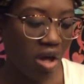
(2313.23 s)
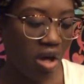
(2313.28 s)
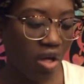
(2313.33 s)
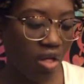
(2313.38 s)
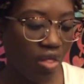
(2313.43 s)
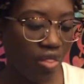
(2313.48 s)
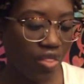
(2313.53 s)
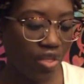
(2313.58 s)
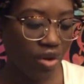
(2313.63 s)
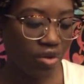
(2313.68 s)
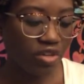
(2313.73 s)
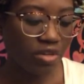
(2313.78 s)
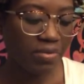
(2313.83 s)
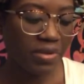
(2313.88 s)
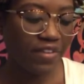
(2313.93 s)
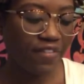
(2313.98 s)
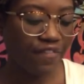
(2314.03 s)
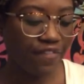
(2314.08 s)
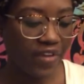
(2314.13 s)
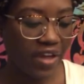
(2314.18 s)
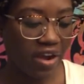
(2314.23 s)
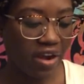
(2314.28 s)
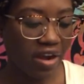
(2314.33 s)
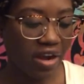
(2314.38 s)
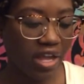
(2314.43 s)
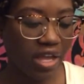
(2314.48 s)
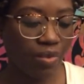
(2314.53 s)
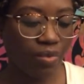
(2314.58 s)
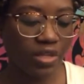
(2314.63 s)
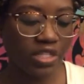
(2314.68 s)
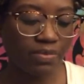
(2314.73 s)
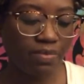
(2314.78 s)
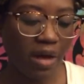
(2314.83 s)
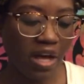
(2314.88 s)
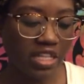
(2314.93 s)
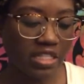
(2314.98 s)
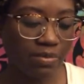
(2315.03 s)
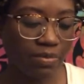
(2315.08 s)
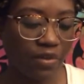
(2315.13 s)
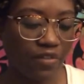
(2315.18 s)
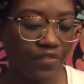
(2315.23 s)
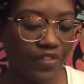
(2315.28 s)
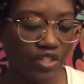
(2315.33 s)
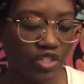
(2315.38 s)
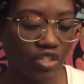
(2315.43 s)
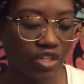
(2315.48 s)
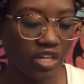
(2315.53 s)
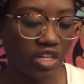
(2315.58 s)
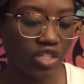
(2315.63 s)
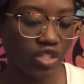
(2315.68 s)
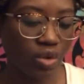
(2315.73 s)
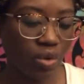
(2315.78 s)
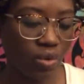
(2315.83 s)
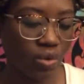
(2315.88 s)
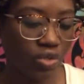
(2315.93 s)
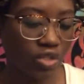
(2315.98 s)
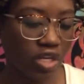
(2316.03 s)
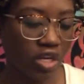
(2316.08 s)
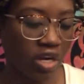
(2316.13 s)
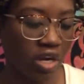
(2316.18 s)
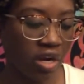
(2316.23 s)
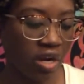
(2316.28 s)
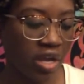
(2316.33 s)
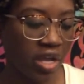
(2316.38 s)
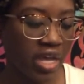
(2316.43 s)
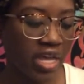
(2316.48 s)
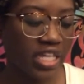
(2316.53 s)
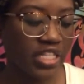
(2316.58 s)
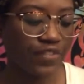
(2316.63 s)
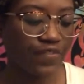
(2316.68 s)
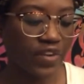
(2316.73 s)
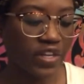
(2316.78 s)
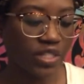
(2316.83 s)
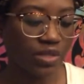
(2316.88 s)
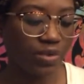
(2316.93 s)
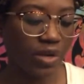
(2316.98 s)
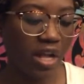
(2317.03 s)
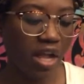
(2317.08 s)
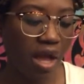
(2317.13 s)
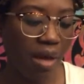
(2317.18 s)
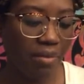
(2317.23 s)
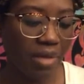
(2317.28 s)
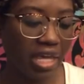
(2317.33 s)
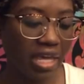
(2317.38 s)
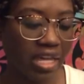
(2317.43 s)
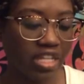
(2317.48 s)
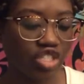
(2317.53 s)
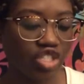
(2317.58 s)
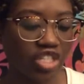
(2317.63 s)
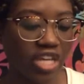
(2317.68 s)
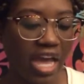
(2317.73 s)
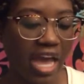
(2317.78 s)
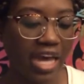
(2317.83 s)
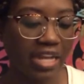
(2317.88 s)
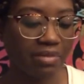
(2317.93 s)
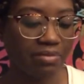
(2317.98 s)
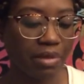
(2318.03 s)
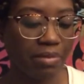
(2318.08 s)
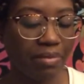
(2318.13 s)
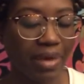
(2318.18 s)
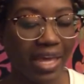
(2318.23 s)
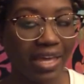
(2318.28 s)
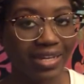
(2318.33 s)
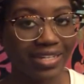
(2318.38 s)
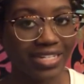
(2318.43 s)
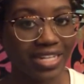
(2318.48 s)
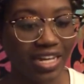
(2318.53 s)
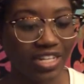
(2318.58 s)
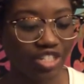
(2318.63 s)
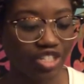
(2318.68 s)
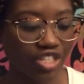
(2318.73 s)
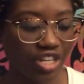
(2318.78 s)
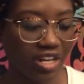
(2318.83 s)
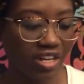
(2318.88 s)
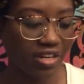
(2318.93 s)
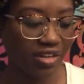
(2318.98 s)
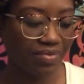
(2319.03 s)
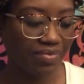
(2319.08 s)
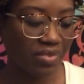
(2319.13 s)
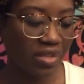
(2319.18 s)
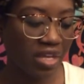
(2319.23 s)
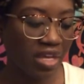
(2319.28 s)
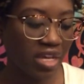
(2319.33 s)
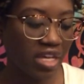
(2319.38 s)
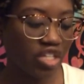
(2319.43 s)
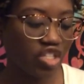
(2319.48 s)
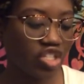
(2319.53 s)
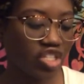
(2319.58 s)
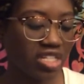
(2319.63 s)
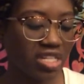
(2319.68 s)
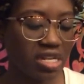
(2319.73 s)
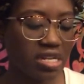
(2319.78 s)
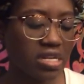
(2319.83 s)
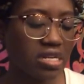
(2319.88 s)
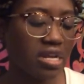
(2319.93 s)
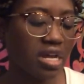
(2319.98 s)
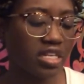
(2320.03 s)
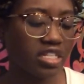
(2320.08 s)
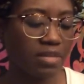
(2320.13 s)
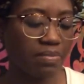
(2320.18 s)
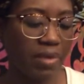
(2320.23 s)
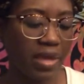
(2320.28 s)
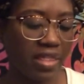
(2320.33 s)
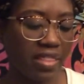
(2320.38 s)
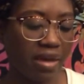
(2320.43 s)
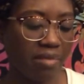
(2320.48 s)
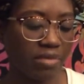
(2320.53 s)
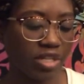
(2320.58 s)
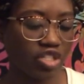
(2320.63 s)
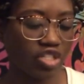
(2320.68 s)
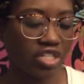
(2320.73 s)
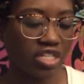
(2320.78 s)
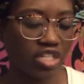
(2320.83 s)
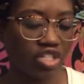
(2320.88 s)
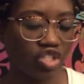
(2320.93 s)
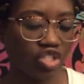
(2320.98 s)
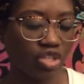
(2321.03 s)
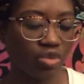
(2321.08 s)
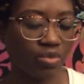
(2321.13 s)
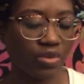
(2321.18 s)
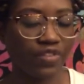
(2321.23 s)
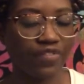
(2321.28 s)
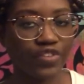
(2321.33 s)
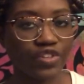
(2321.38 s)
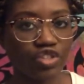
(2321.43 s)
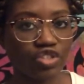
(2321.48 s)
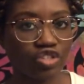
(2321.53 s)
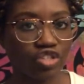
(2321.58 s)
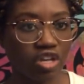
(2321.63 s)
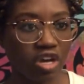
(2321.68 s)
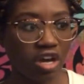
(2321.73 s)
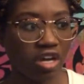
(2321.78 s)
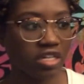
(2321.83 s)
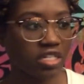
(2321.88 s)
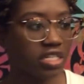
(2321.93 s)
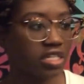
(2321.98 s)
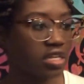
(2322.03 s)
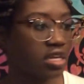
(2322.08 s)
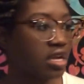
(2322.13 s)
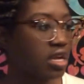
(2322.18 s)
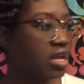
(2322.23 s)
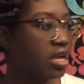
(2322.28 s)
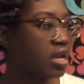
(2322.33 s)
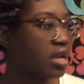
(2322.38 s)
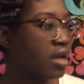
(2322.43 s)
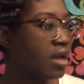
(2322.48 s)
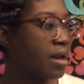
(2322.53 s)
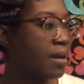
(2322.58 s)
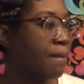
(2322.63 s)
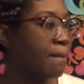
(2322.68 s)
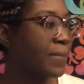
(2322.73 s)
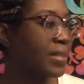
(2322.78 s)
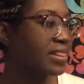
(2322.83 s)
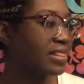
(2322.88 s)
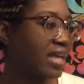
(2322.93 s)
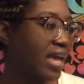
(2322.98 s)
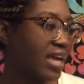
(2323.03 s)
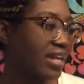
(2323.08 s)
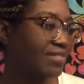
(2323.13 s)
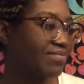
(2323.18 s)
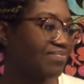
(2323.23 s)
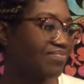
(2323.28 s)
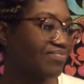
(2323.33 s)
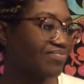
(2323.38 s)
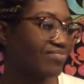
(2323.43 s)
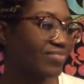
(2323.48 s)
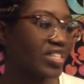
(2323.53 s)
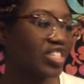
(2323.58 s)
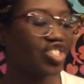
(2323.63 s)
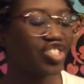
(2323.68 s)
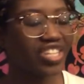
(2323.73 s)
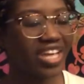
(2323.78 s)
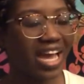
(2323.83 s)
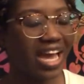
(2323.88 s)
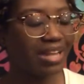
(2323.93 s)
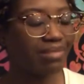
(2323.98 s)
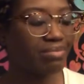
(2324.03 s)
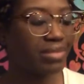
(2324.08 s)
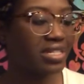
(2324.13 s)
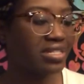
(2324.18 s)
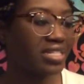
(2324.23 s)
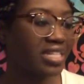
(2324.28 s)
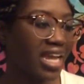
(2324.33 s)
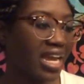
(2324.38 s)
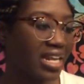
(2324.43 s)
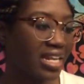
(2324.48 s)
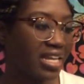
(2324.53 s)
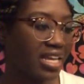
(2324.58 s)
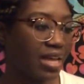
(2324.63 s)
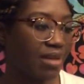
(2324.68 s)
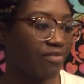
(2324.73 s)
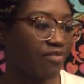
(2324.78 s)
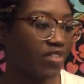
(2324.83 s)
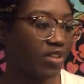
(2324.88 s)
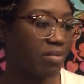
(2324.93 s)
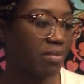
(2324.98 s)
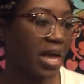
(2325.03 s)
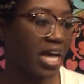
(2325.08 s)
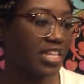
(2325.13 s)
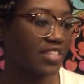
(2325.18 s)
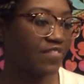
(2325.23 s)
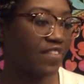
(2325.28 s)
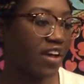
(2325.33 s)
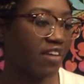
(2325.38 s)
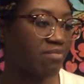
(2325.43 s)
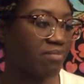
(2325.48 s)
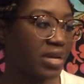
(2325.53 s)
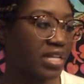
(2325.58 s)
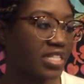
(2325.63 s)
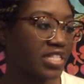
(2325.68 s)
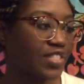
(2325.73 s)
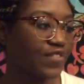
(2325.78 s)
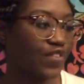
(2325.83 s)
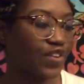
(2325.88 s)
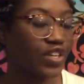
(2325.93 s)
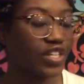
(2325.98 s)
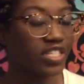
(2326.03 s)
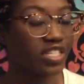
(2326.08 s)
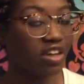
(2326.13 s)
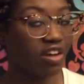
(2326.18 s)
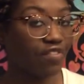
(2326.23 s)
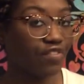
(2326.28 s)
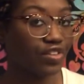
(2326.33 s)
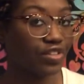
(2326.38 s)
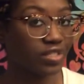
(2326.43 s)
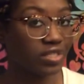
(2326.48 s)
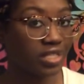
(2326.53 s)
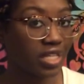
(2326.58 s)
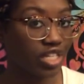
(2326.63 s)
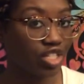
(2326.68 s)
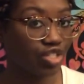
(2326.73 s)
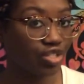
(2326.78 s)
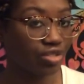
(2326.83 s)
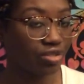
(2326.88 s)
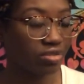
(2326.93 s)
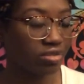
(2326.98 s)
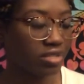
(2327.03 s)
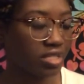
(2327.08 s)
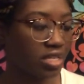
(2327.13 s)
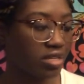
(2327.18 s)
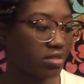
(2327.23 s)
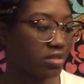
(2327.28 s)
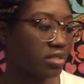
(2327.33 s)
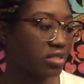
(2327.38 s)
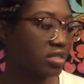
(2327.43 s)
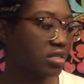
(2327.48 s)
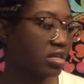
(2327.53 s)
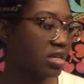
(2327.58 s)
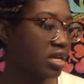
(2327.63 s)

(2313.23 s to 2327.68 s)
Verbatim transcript: Although, to be fair, it was possible Fisher had told her his friends were coming and she hadn't been paying attention. She tended not to pay that much attention when Fisher talked, but then she hadn't been dating him for the past five months for his conversational skills.